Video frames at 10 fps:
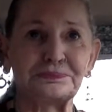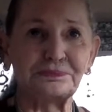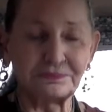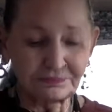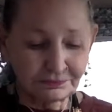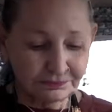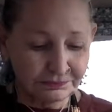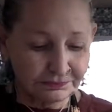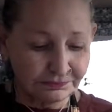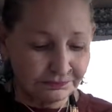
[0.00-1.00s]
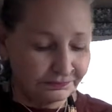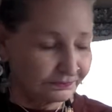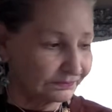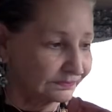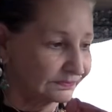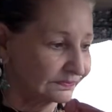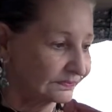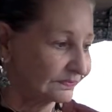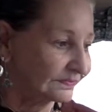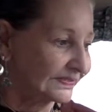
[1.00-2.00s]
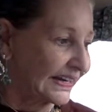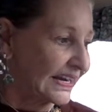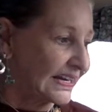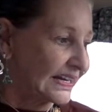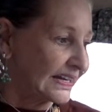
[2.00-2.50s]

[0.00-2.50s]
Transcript: Nothing is said.